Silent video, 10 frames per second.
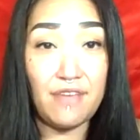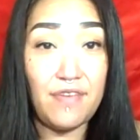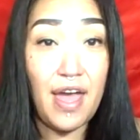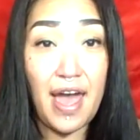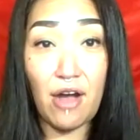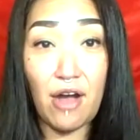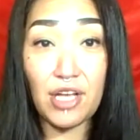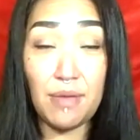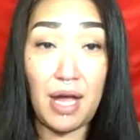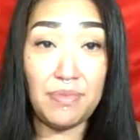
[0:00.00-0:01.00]
How
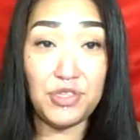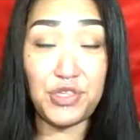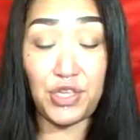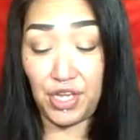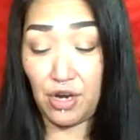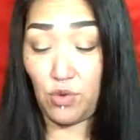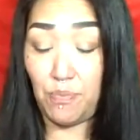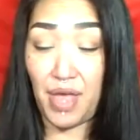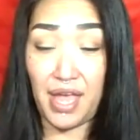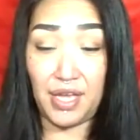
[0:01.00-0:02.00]
come I'm sitting here with
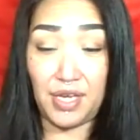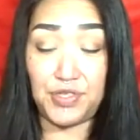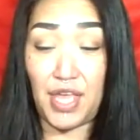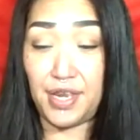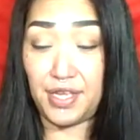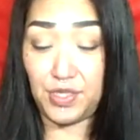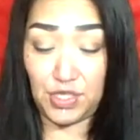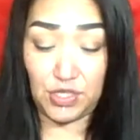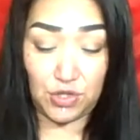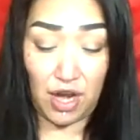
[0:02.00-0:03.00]
pain and sadness and
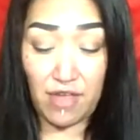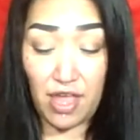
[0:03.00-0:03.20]
stress,